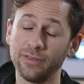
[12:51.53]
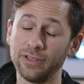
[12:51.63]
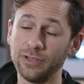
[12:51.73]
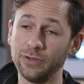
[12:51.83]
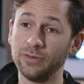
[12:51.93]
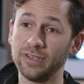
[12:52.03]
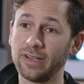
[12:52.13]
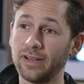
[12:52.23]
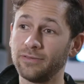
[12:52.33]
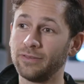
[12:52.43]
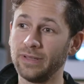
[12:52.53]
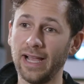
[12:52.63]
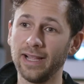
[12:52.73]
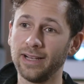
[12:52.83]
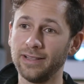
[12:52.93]
the new design for
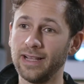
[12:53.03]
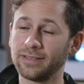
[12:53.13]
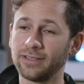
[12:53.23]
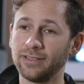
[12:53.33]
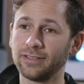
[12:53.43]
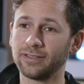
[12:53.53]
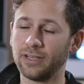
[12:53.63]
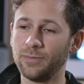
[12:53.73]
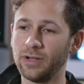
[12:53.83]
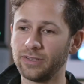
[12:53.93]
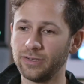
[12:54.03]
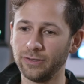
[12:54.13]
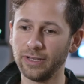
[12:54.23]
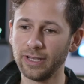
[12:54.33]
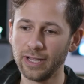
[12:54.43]
that, and that's gonna come out
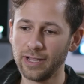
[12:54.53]
soon.